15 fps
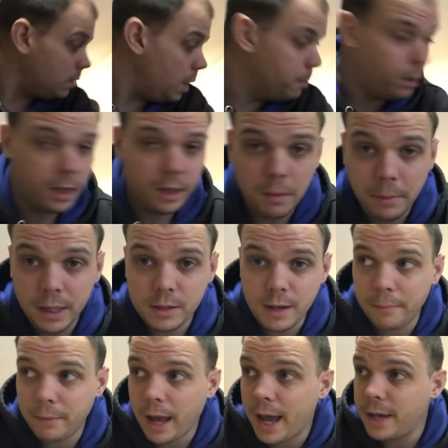But in the
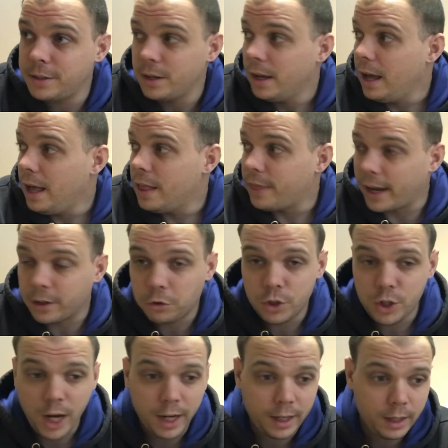meantime, guys, thanks for
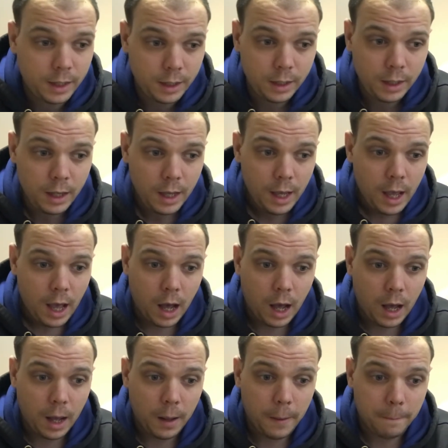checking in.
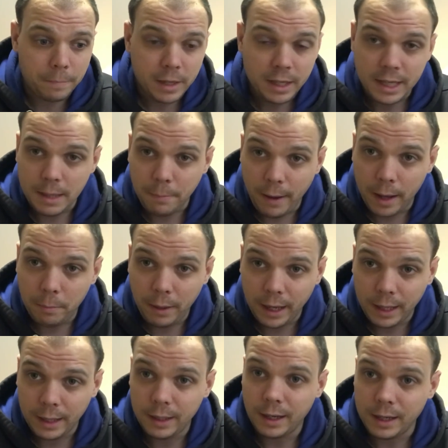Keep on
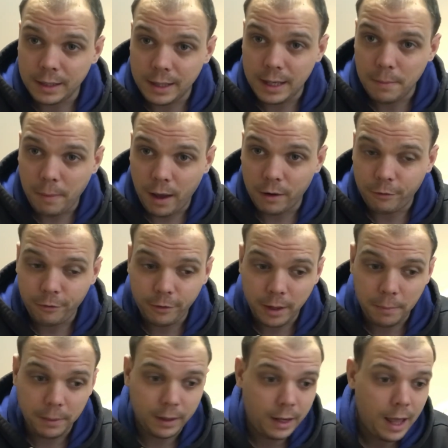picking and keep on
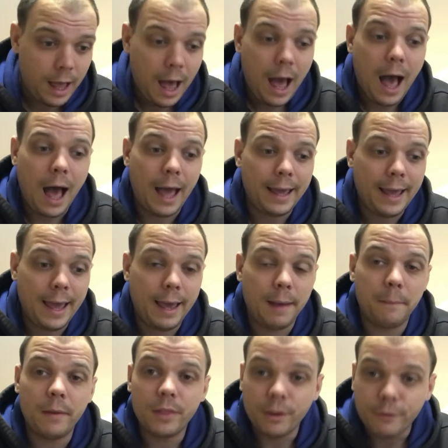flipping. I
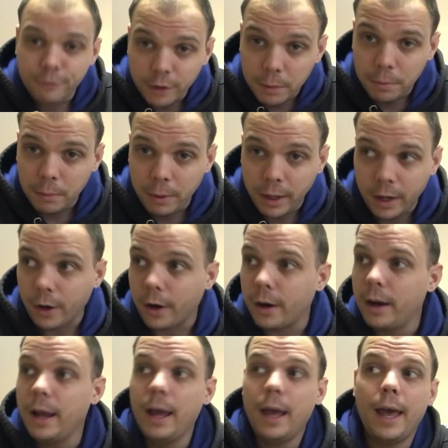am the Flippin'
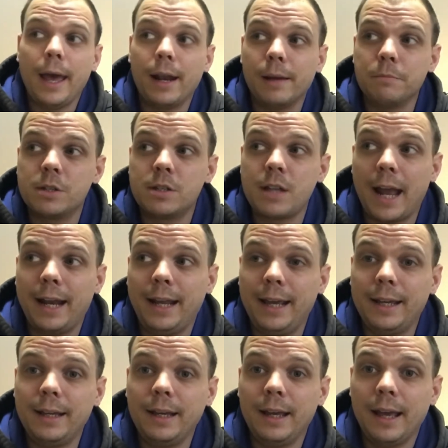Picker, and I'm
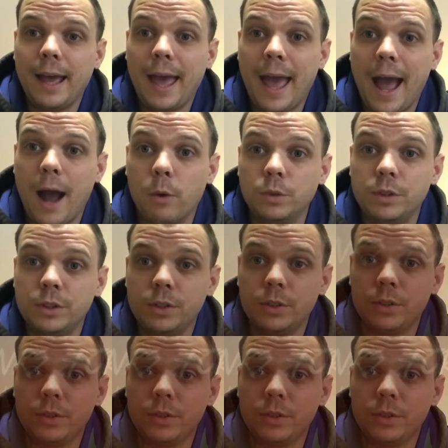signing out.